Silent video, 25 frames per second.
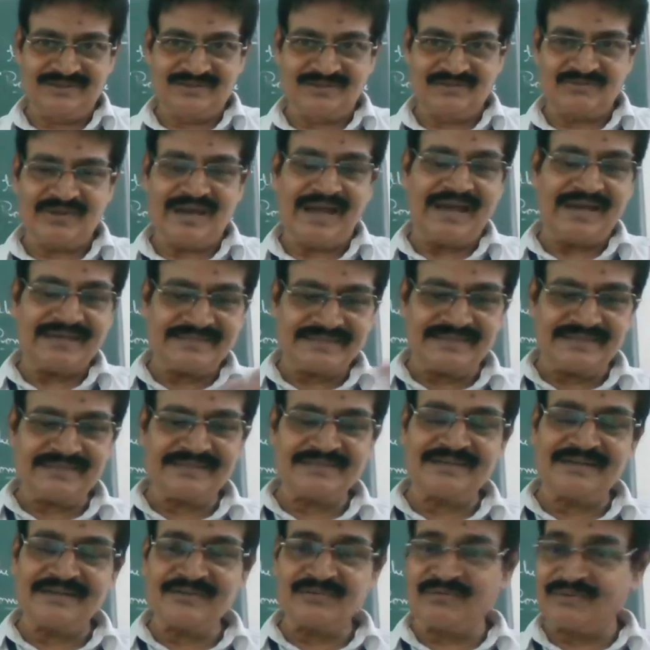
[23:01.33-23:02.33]
So as a
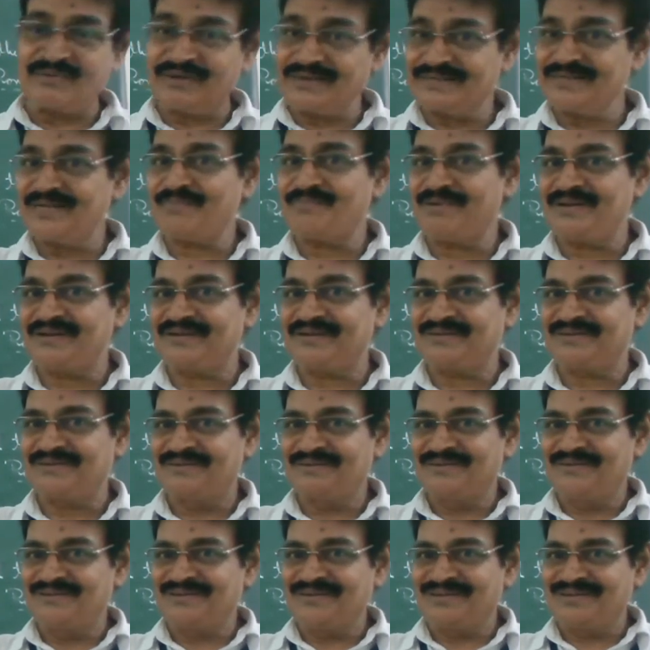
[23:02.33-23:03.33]
result, what happened?
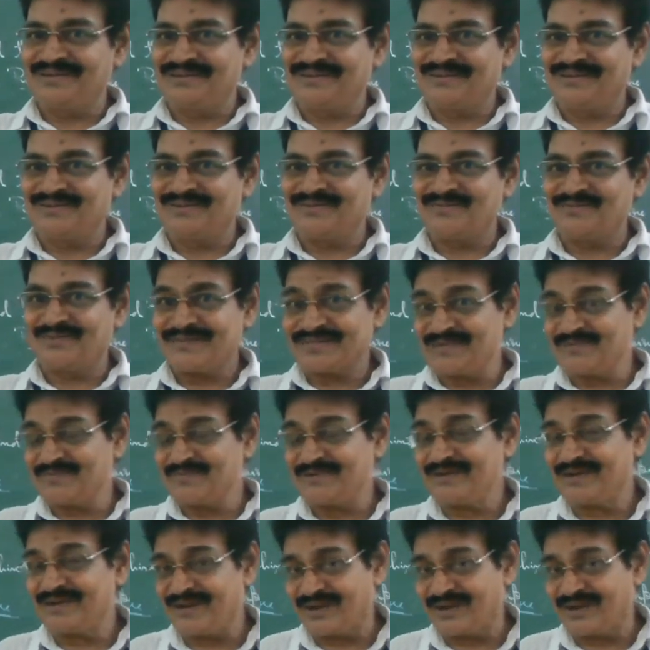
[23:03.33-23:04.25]
What happened?